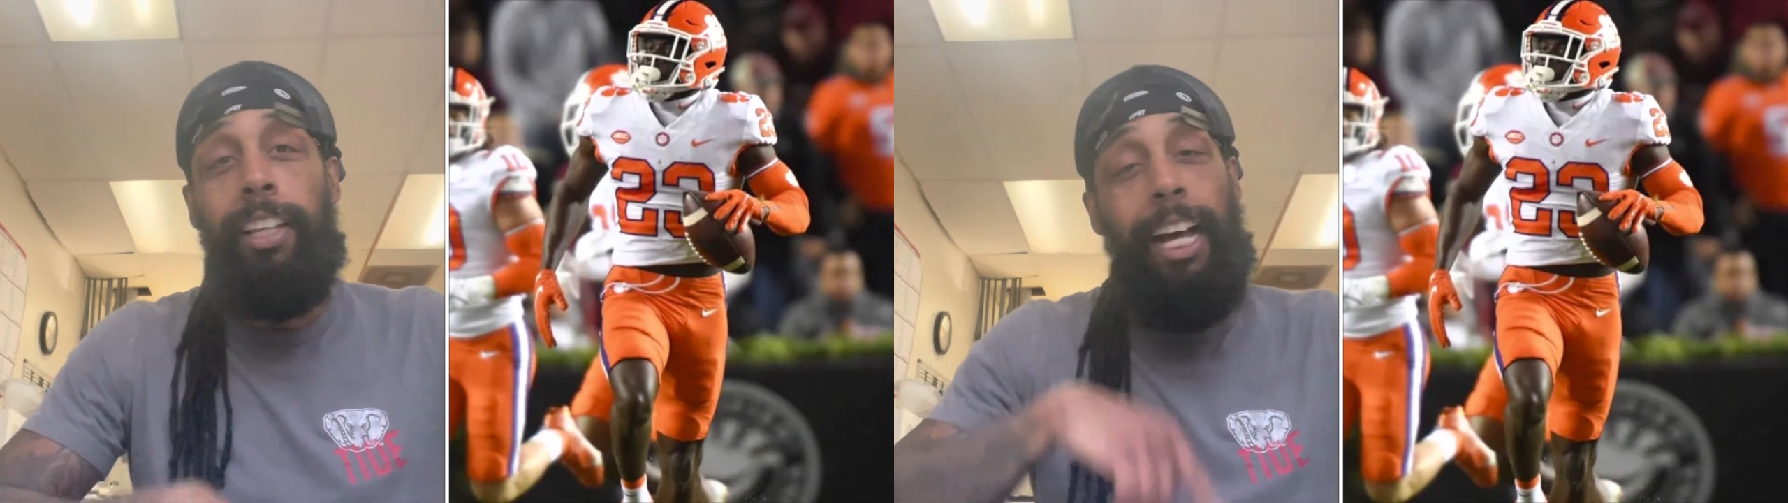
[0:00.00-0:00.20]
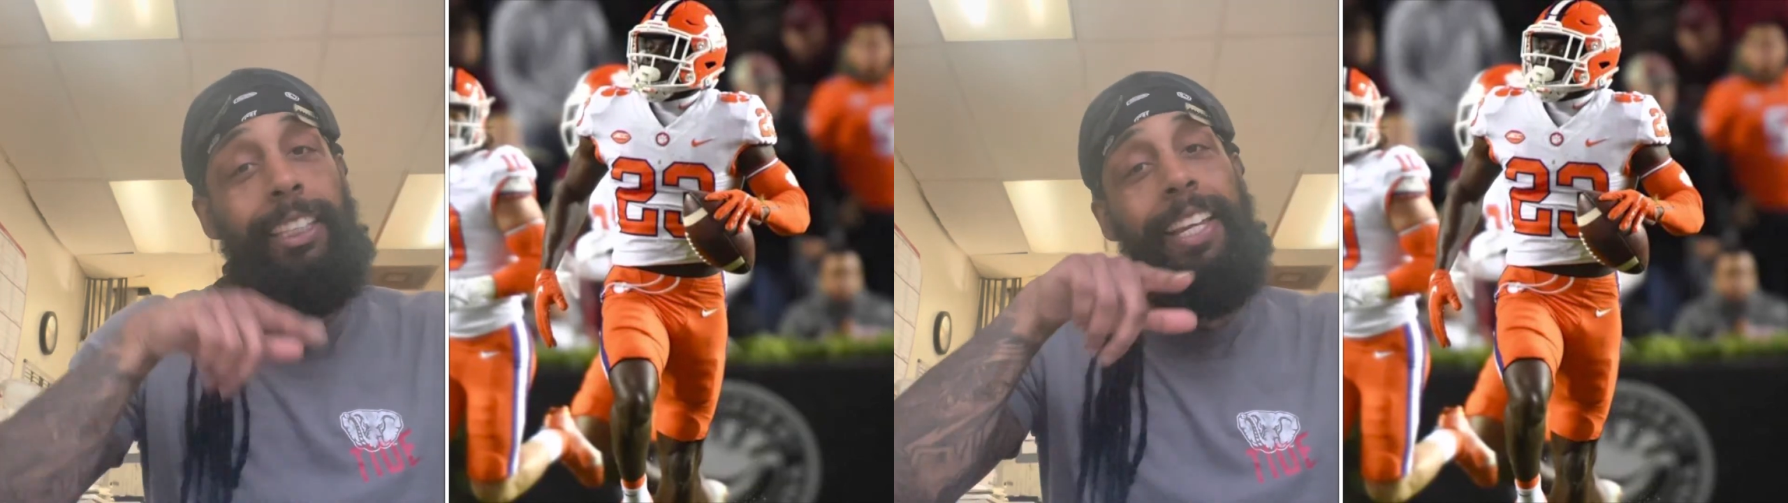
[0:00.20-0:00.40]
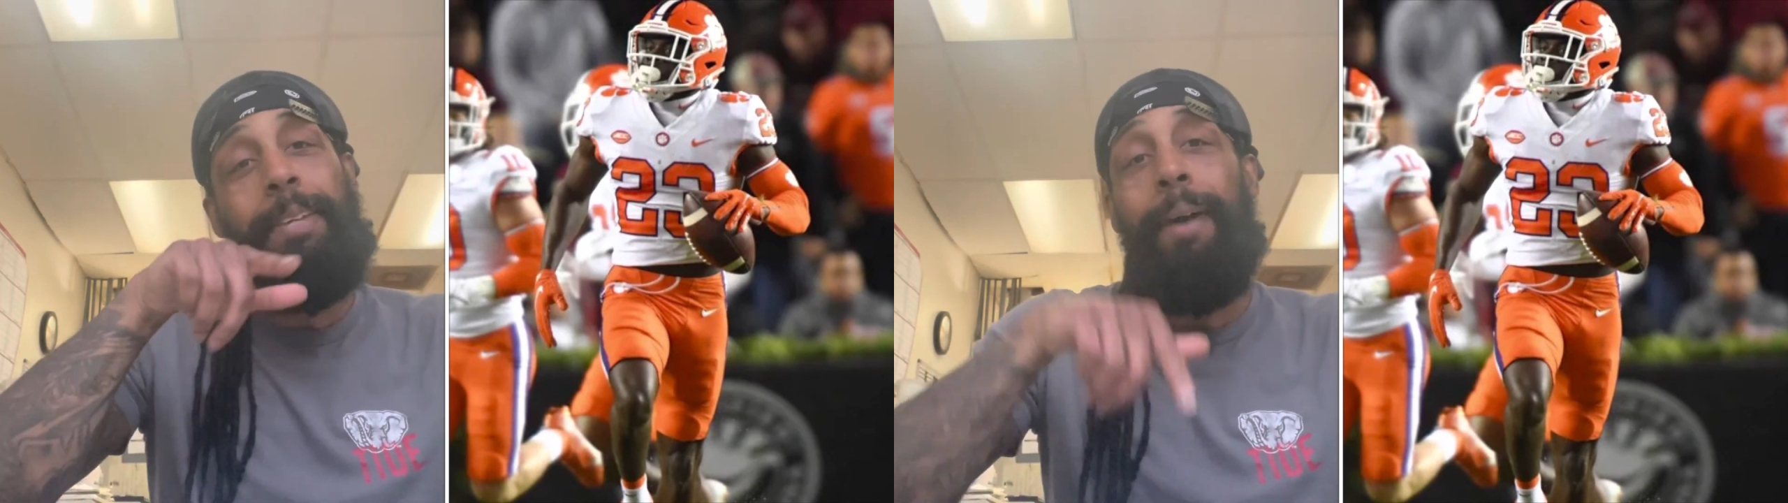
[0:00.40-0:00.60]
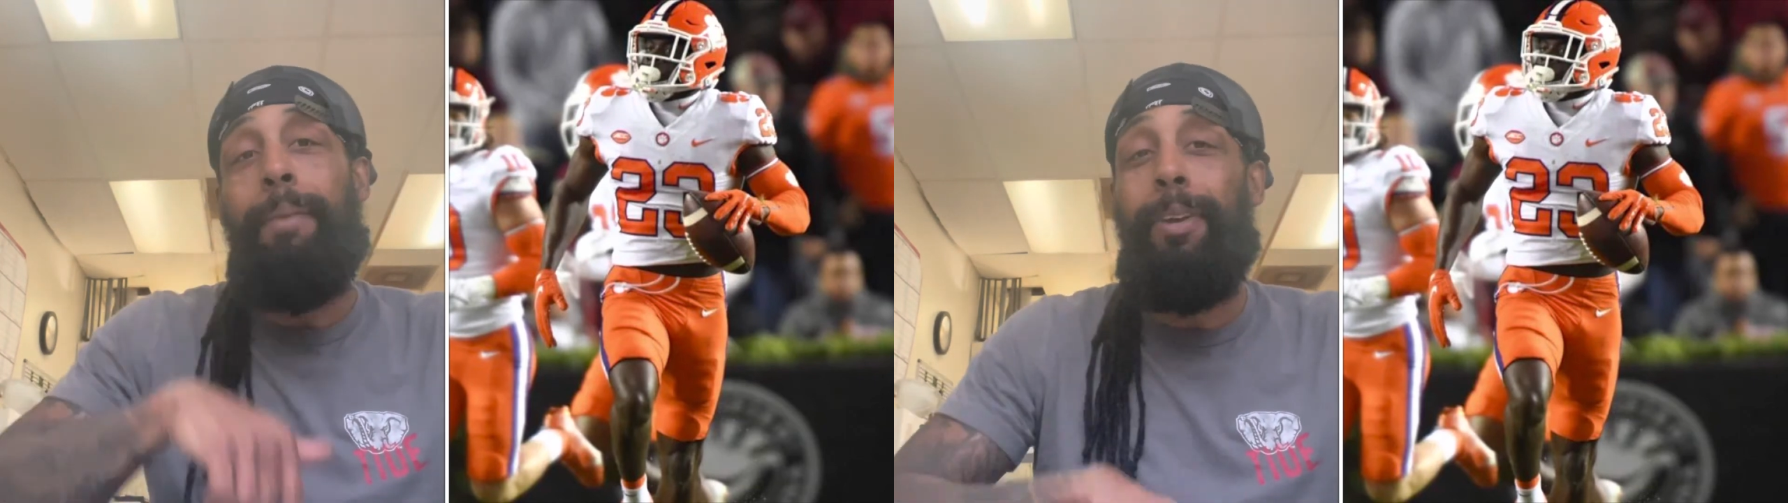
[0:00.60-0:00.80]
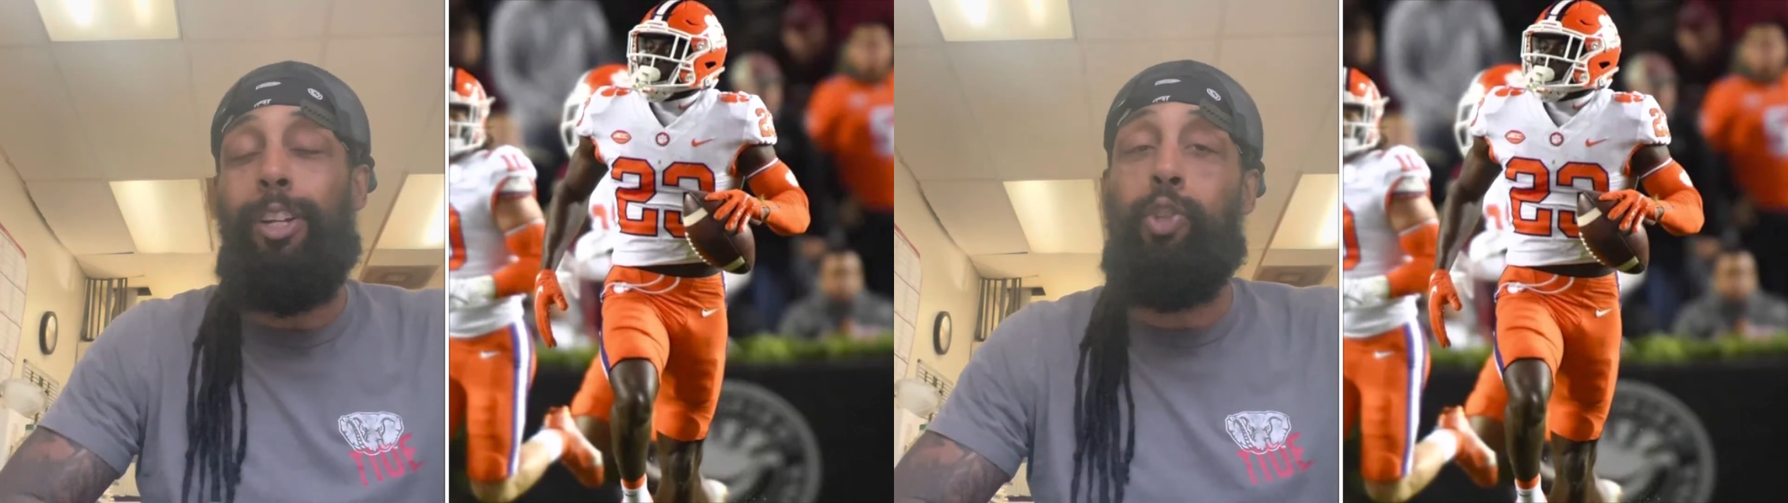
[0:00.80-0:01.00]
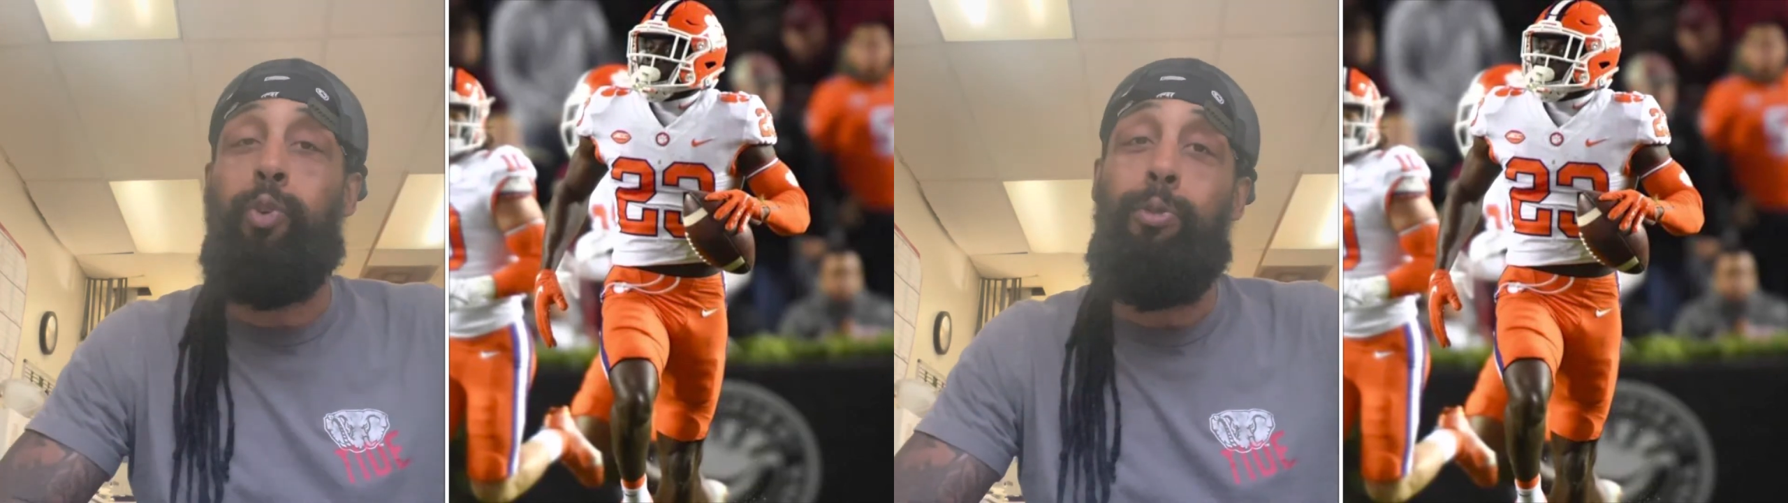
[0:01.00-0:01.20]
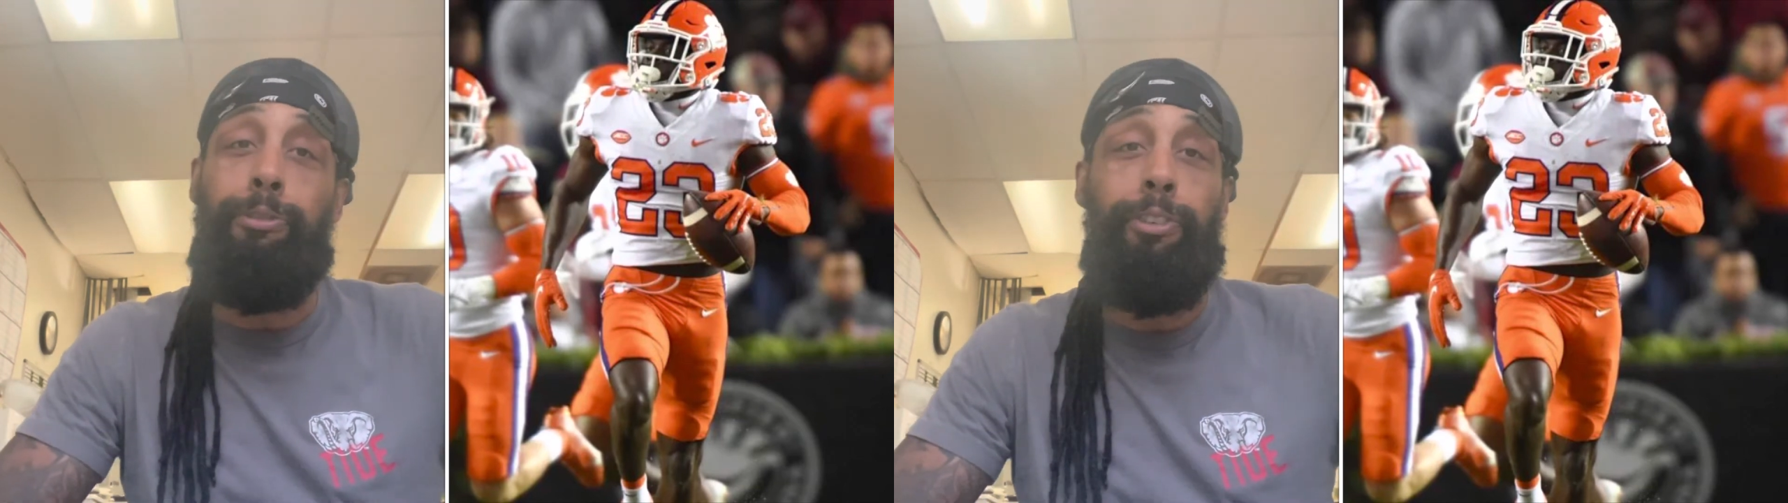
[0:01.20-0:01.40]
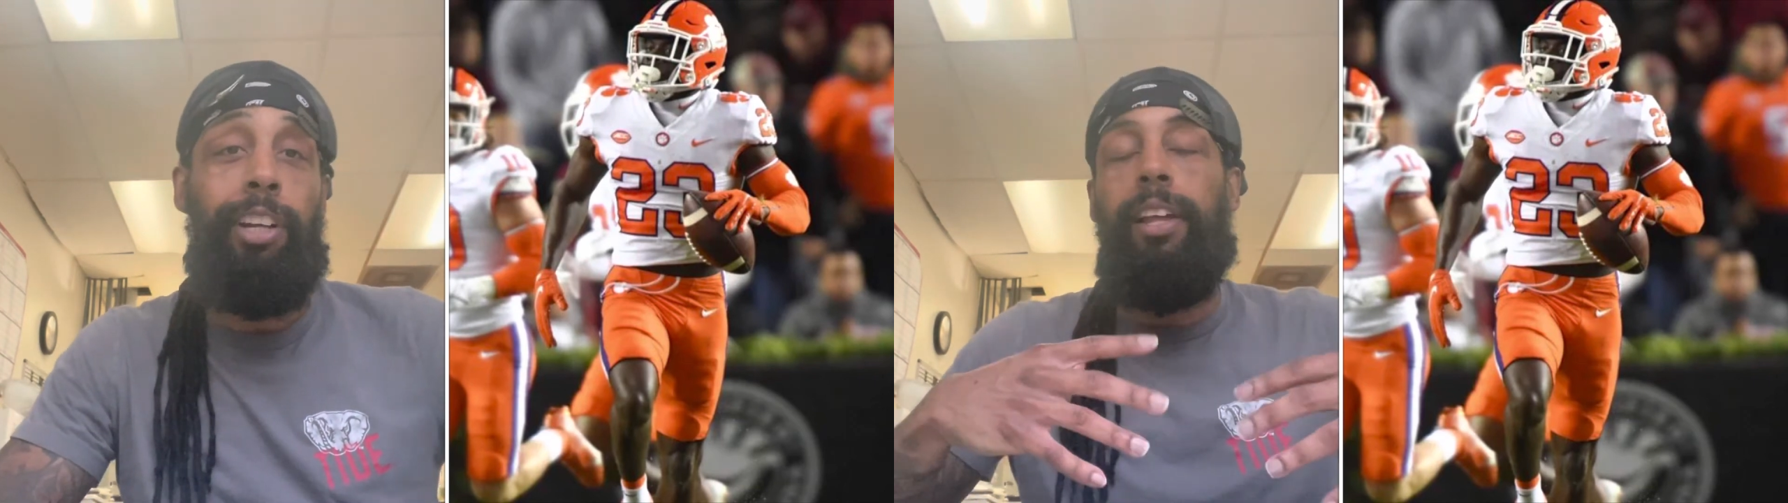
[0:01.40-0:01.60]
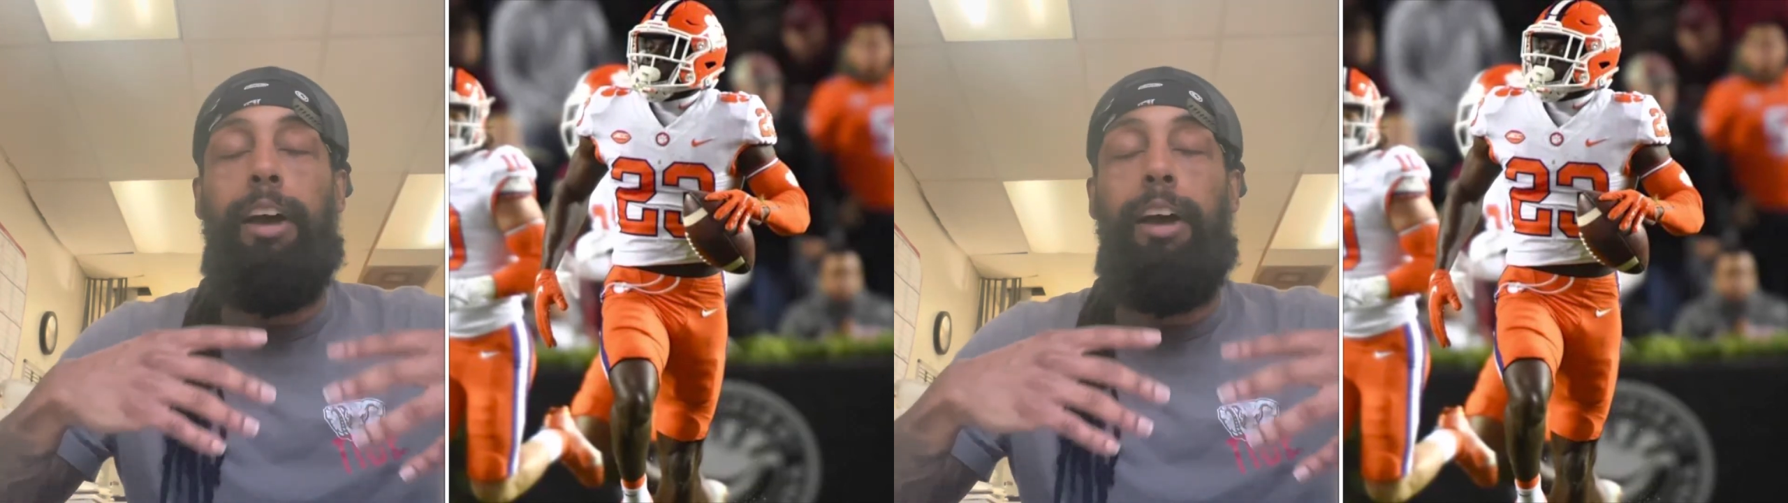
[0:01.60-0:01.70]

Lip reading: I think he might be the truth.